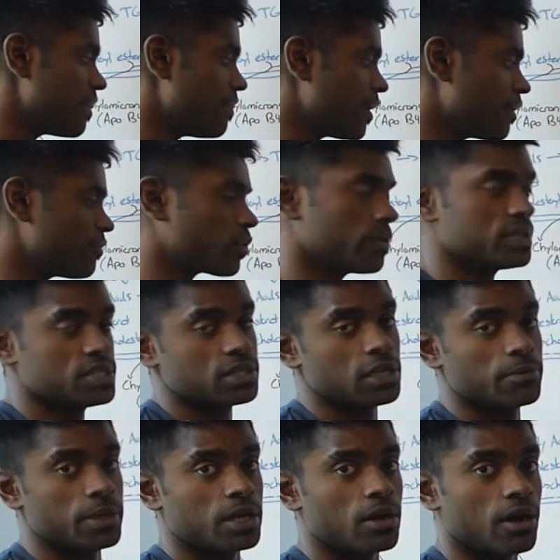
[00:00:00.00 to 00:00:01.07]
Therefore, this is
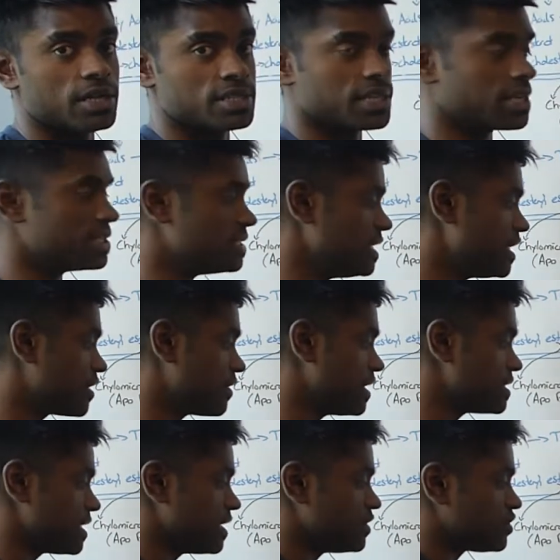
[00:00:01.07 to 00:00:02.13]
going to be causing a
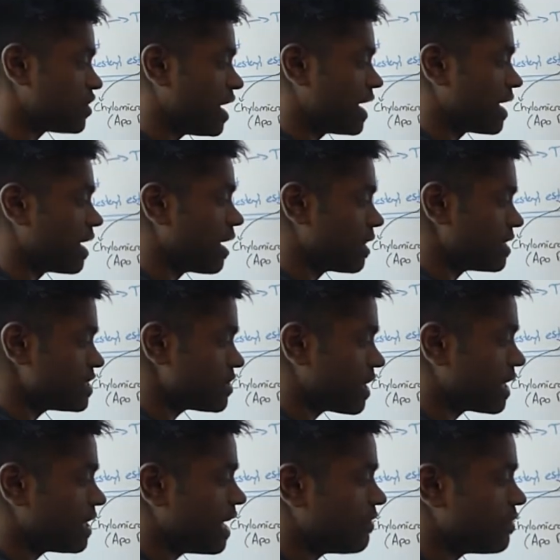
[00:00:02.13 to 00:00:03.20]
decrease in
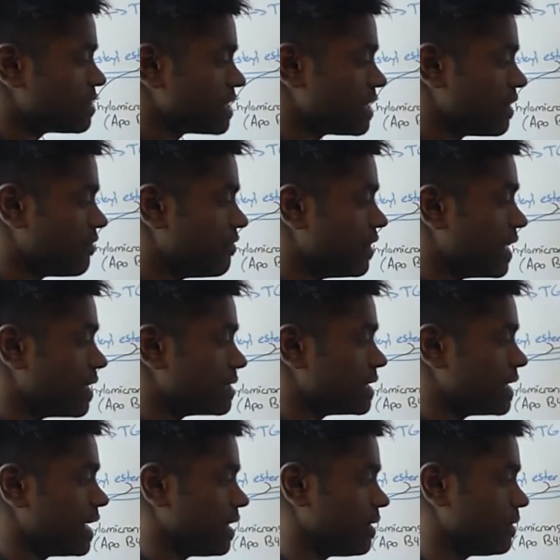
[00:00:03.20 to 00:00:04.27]
triglyceride levels in the
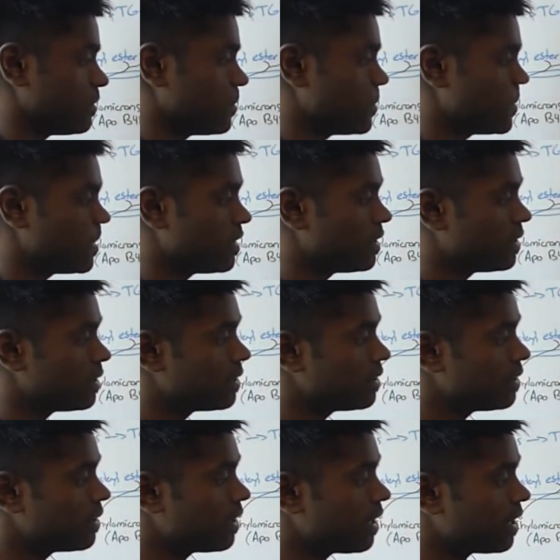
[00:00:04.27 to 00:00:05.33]
VLDL.
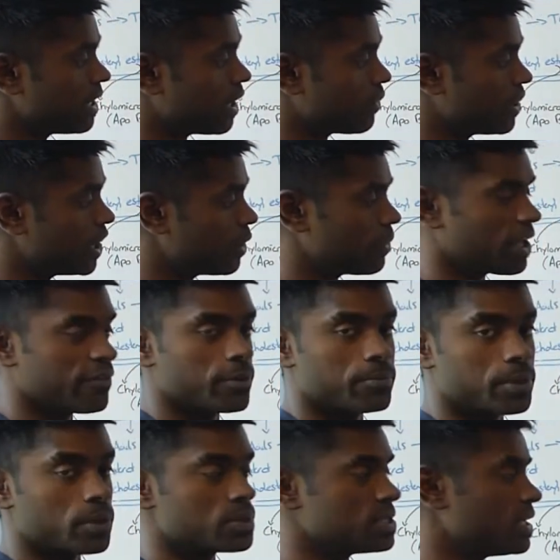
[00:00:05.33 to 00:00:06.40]
Now here we have a
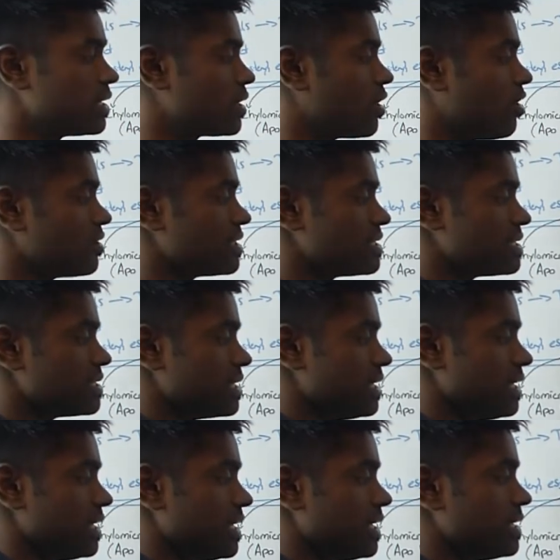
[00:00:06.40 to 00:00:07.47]
protein called
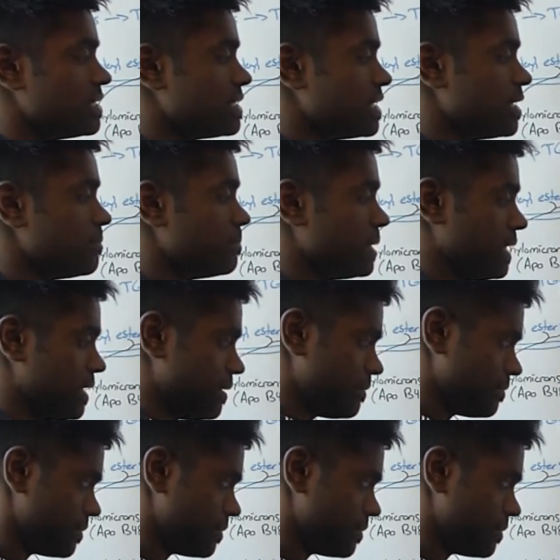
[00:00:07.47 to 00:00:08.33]
CETP.